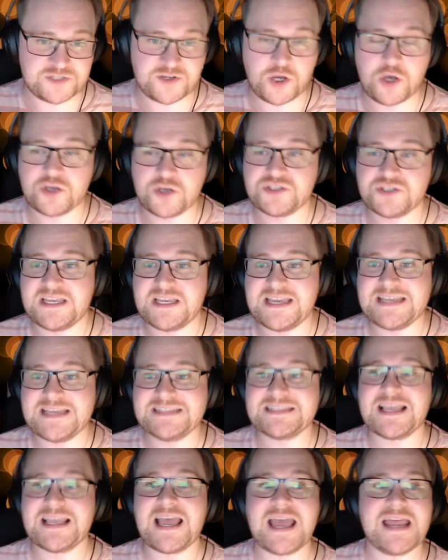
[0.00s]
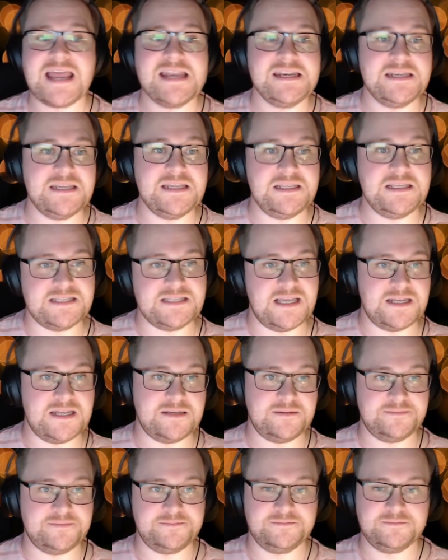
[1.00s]
of course is Nissan.
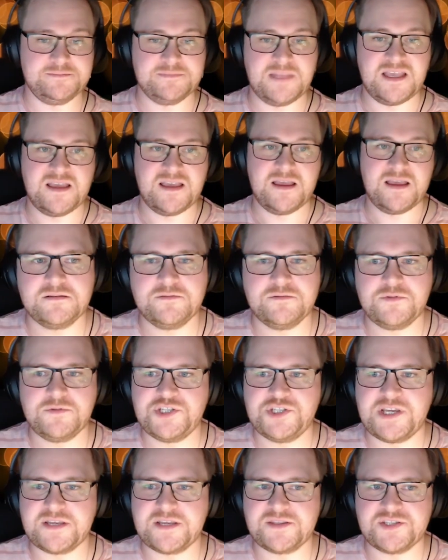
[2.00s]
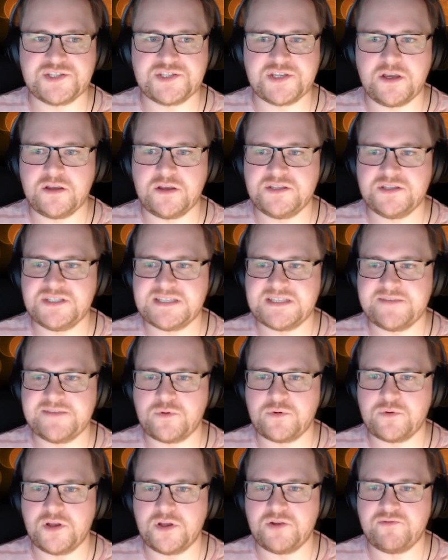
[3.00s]
We'll check the scores since
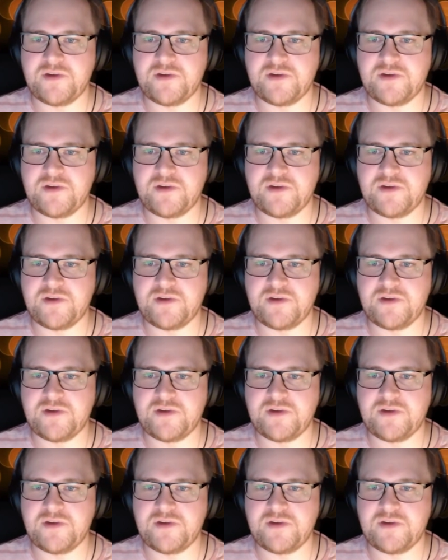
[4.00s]
everyone got it